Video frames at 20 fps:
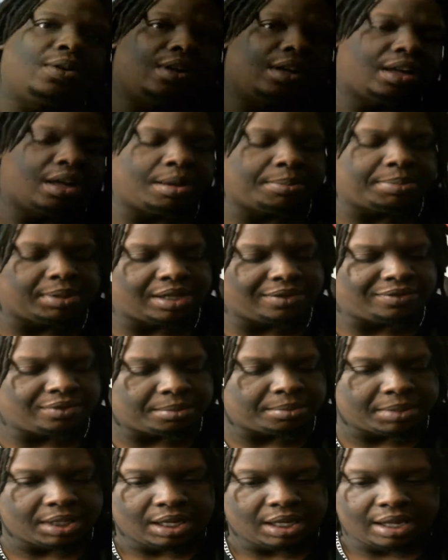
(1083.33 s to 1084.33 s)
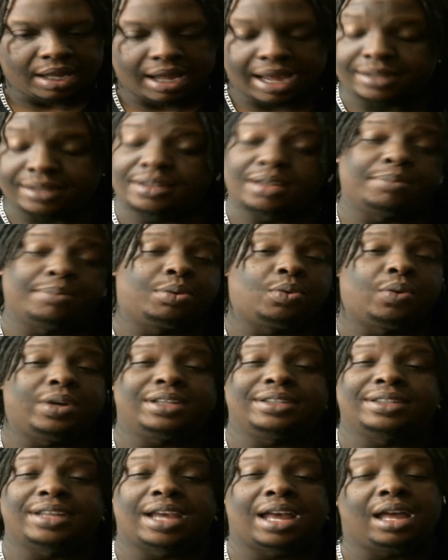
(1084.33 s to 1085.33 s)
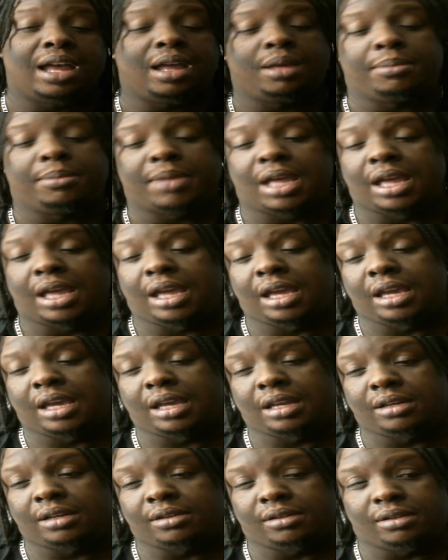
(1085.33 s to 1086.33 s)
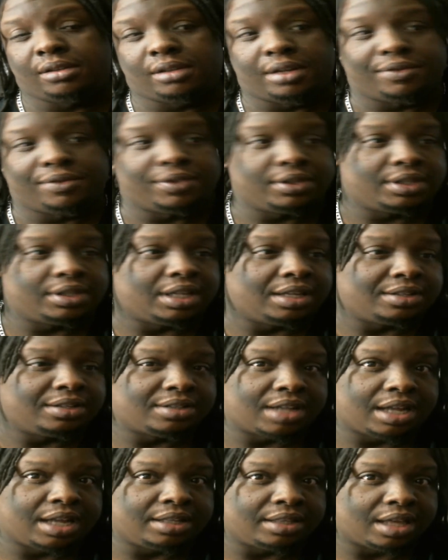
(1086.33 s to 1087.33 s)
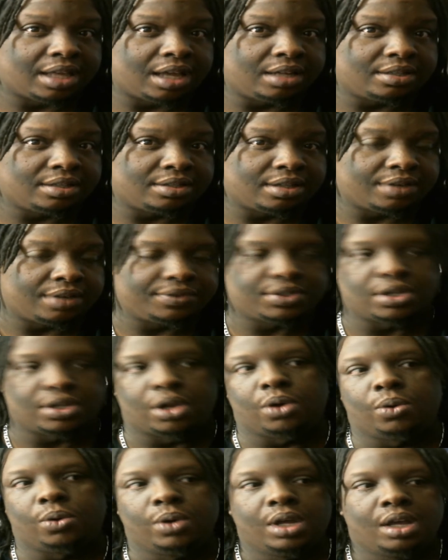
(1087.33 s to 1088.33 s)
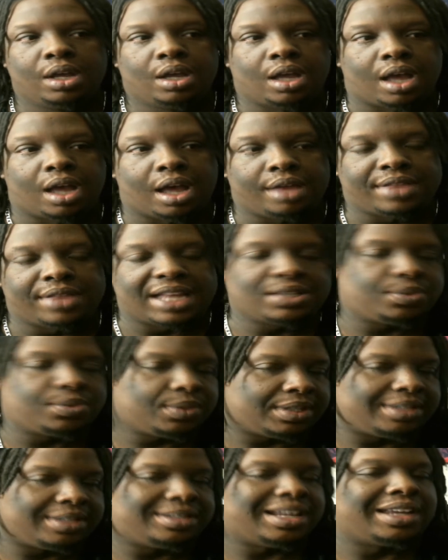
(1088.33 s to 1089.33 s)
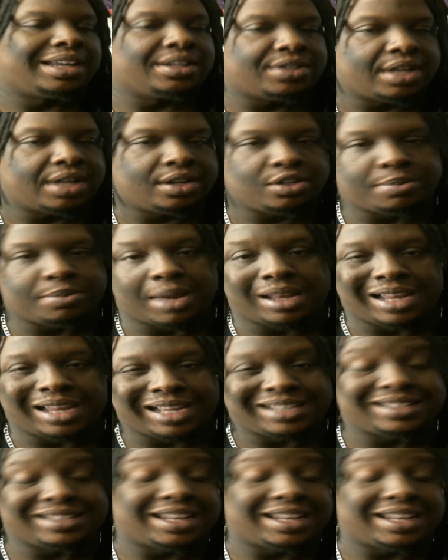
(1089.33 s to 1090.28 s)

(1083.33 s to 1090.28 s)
a couple of them at some point in time, and different things like that and stuff. So that's what the second channel is about. Like I said, I